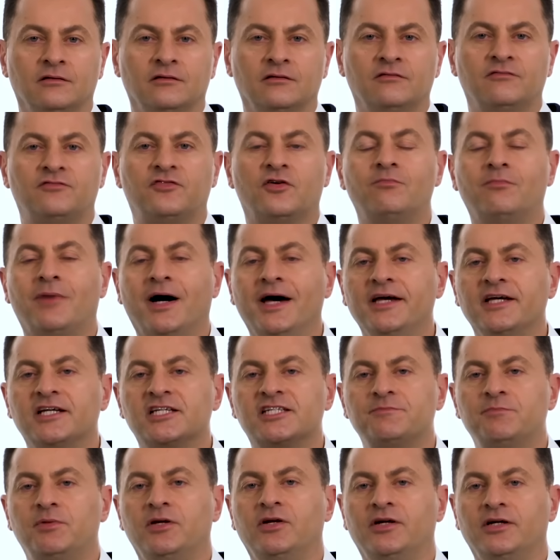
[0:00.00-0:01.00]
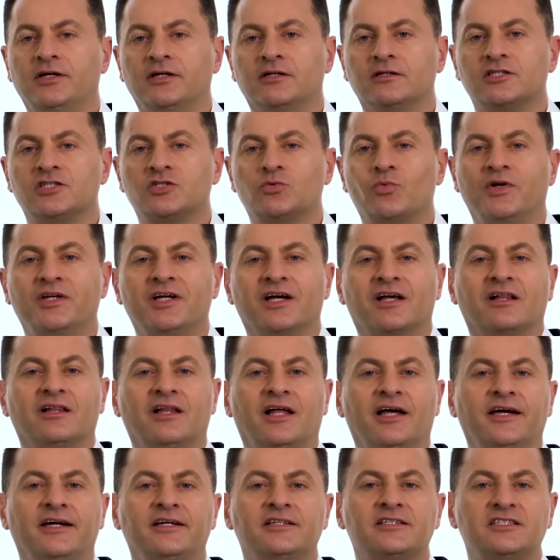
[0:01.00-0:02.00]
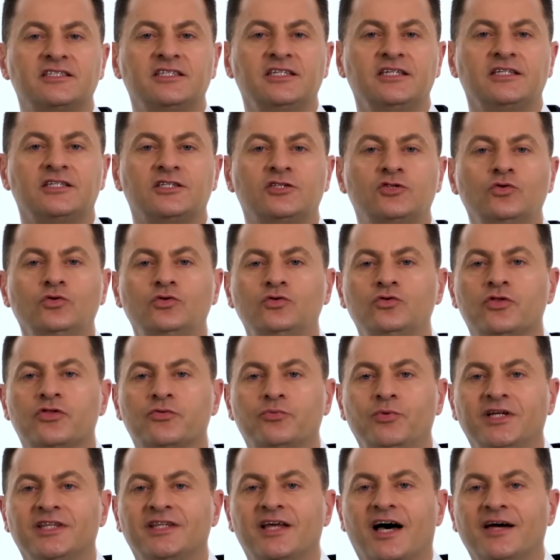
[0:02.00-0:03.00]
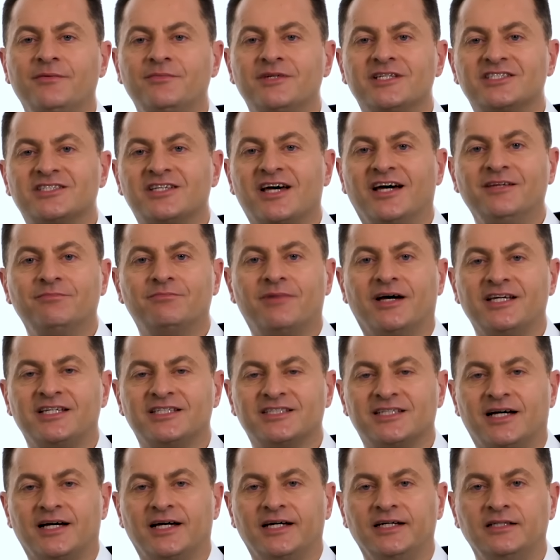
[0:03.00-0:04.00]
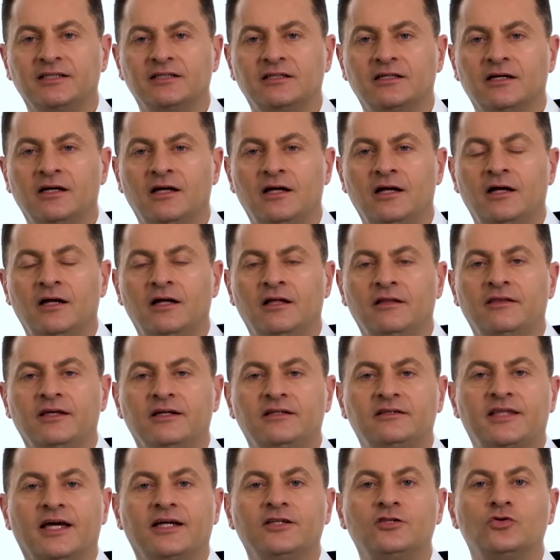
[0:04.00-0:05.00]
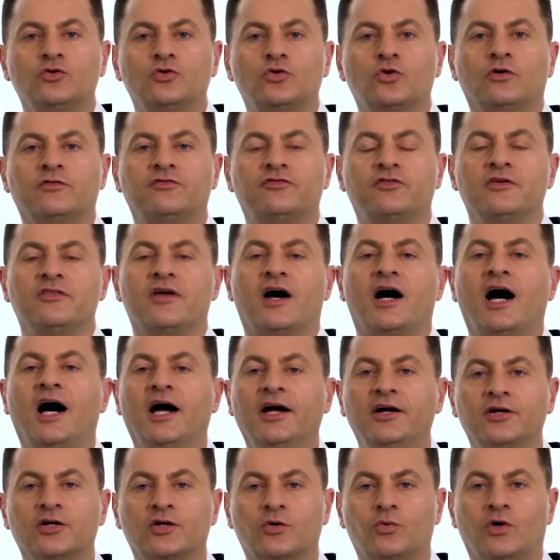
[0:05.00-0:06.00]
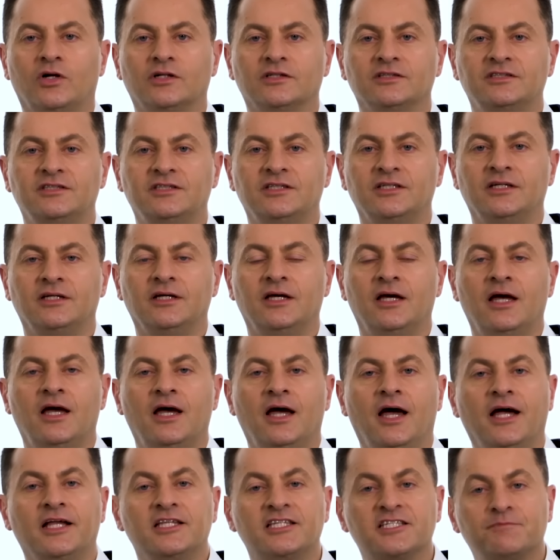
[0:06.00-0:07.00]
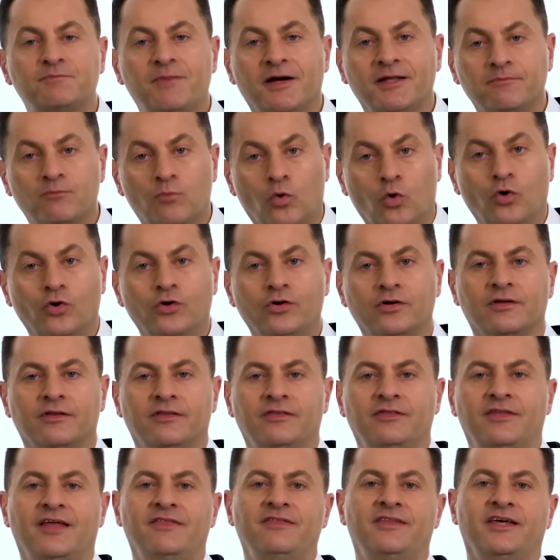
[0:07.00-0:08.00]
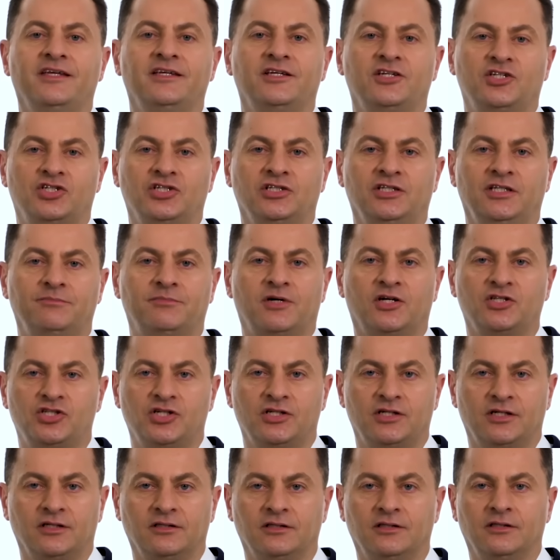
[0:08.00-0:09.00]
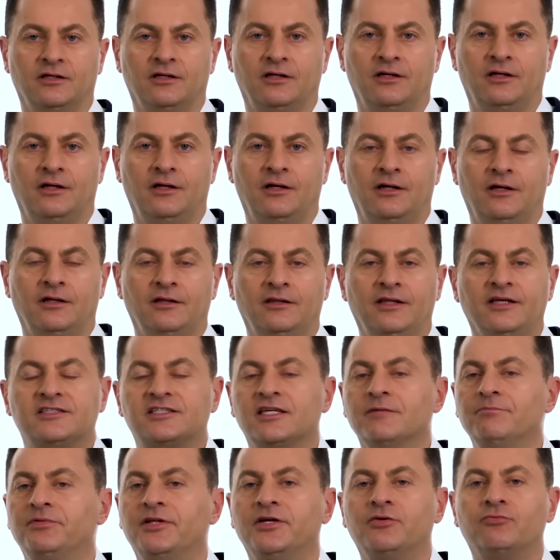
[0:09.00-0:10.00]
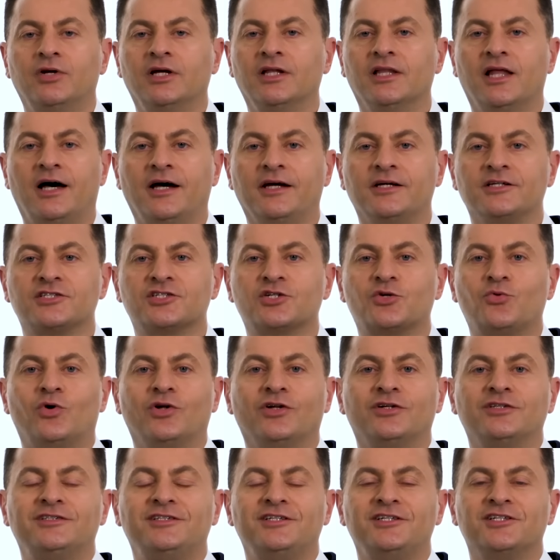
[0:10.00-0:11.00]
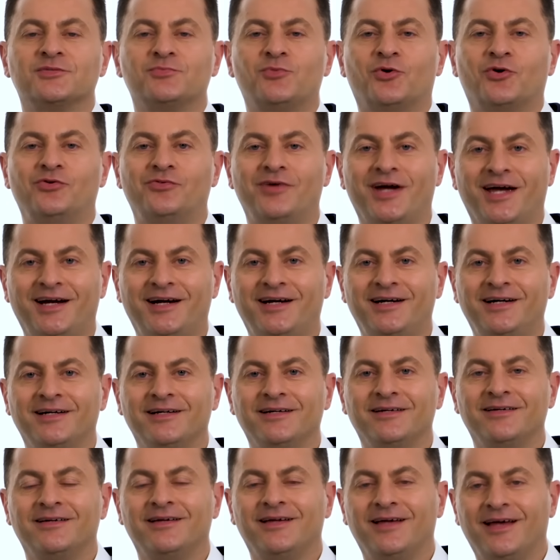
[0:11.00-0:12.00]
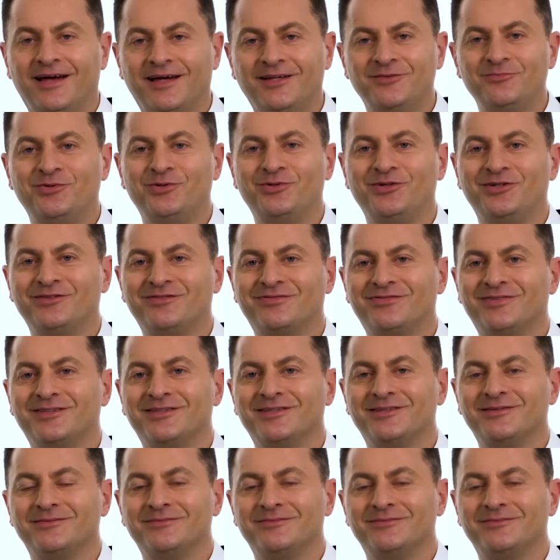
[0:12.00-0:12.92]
From my experience, when a client sees 2 to 3 diamonds side by side, they tend to go for the higher quality and spend more than they initially budgeted. They simply realize quality is more rare and beautiful.